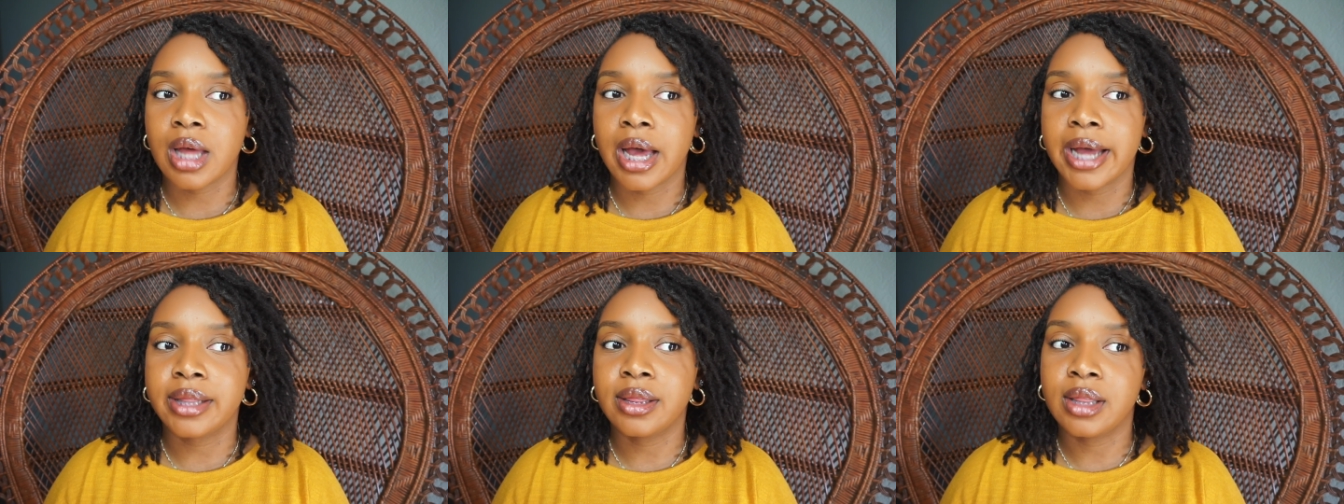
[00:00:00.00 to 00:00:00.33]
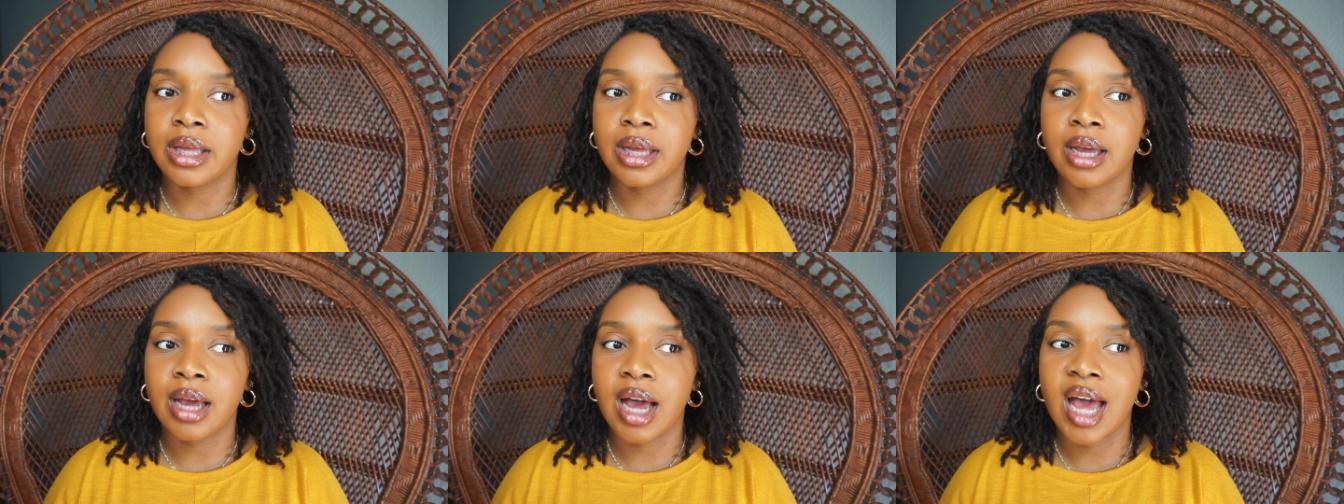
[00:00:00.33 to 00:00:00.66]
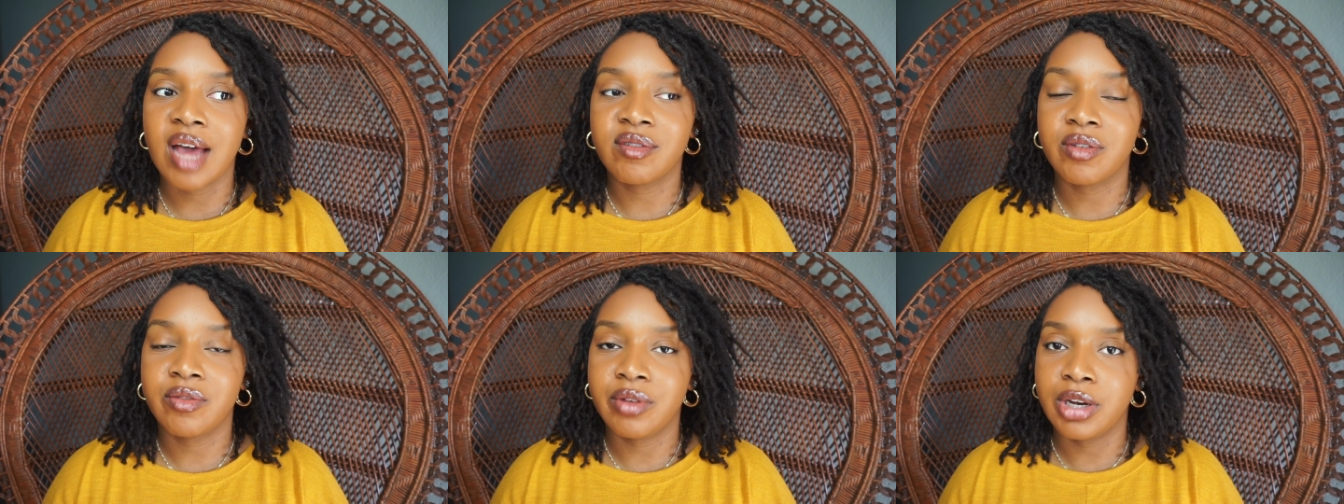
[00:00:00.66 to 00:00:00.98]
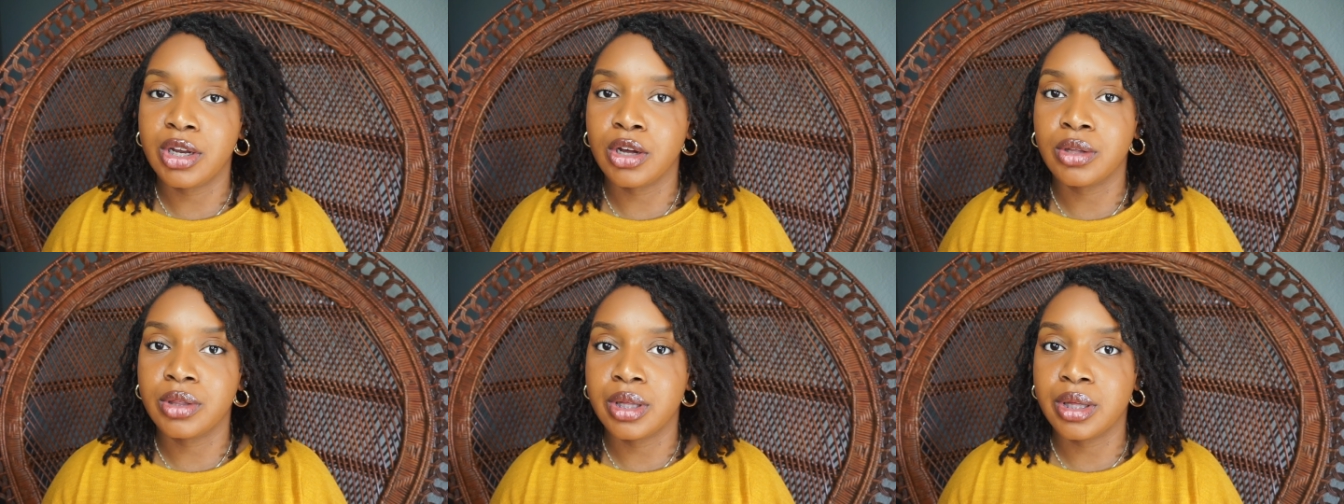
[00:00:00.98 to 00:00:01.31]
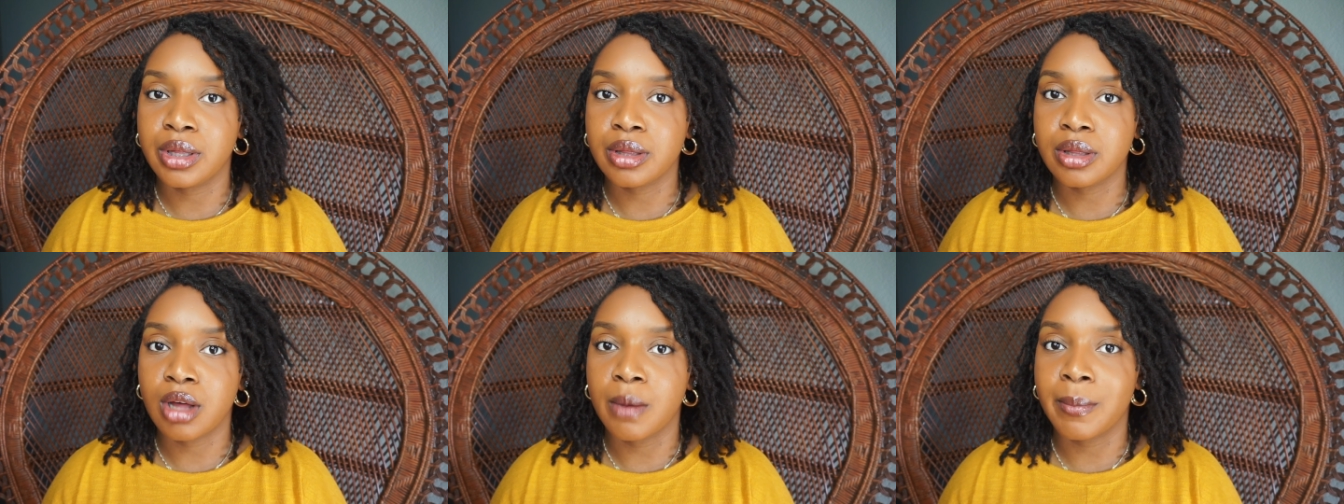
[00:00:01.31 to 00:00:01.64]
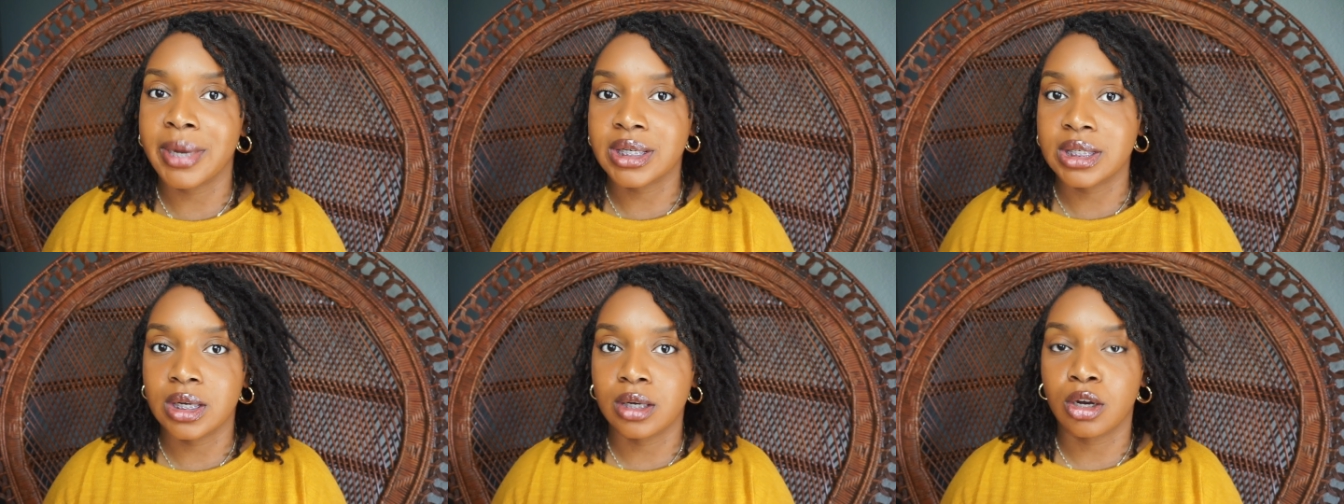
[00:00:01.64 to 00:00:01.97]
I think I have a video on this on
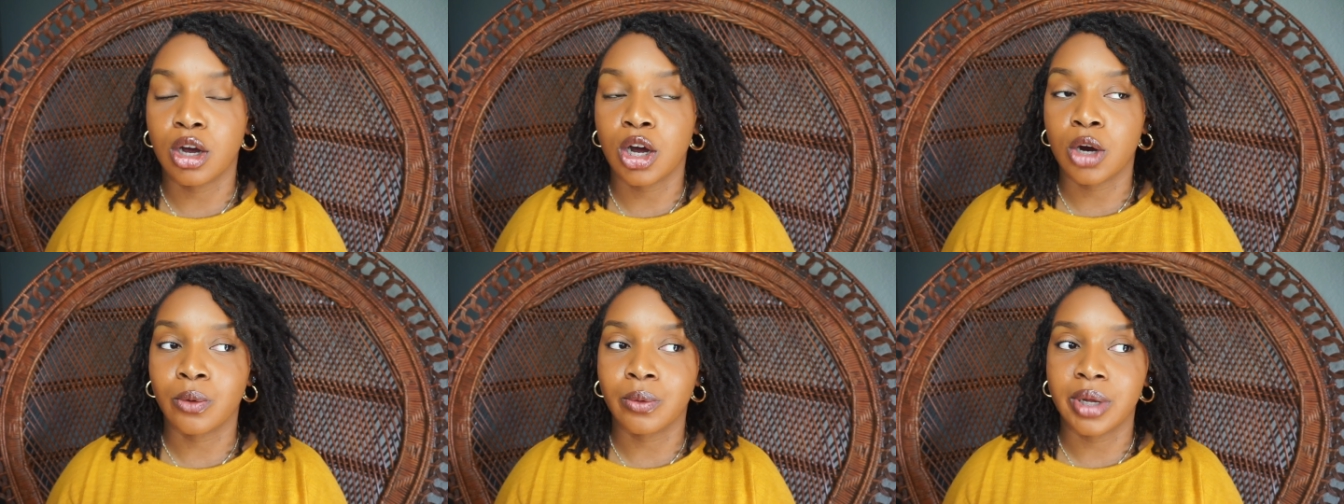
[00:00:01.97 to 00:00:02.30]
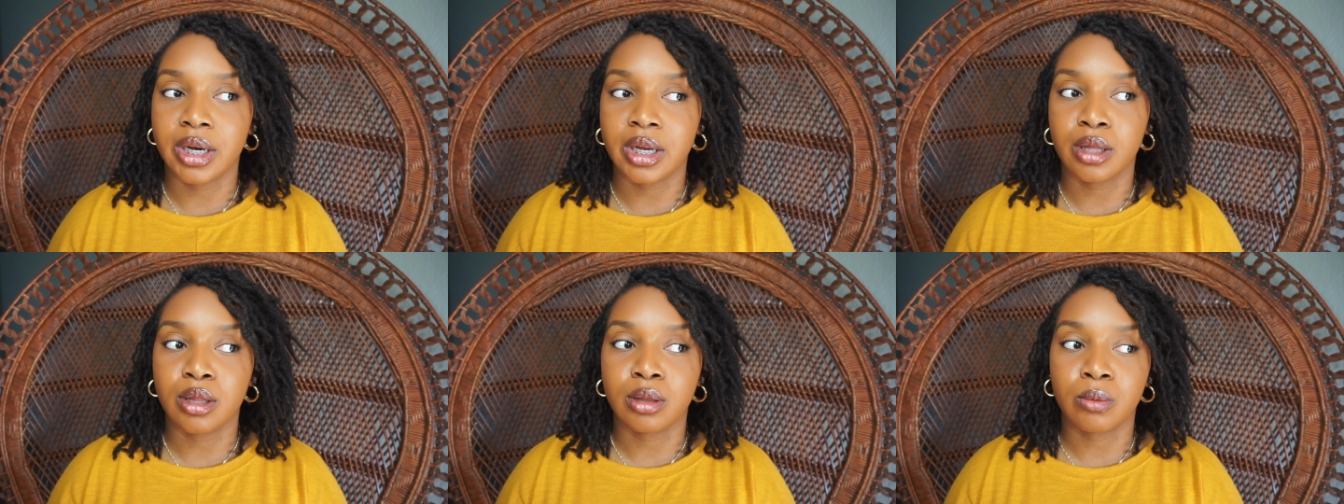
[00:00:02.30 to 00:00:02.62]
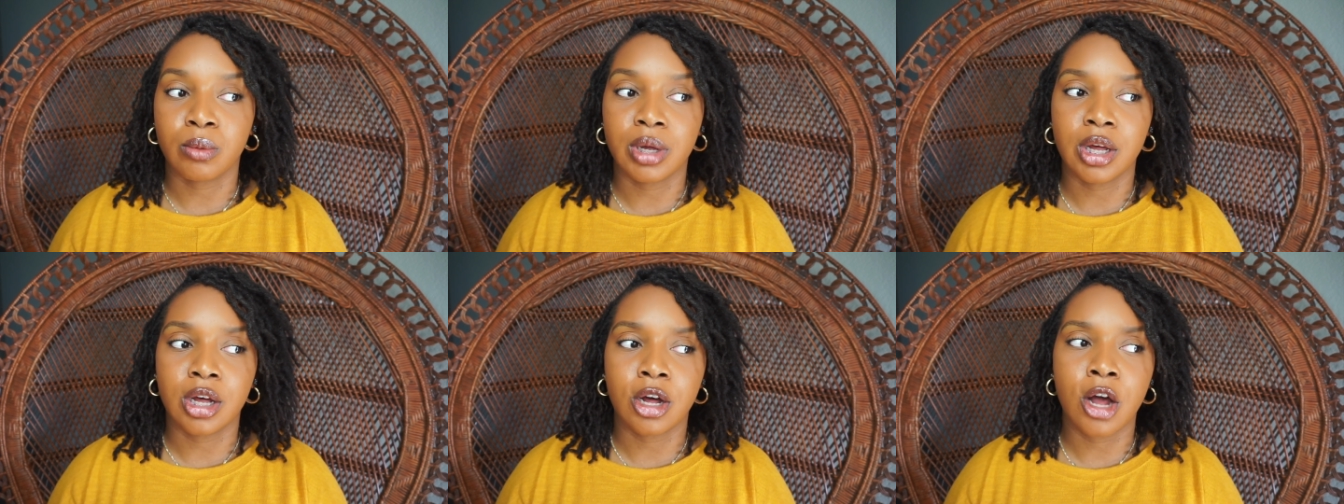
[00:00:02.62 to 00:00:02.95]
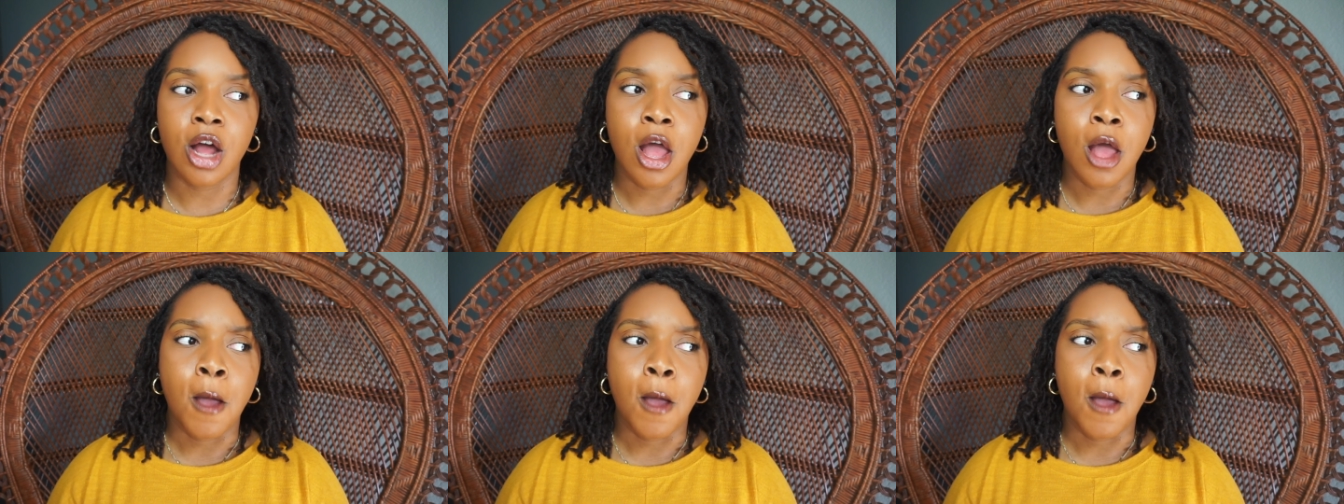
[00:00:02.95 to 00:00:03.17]
my channel already as well,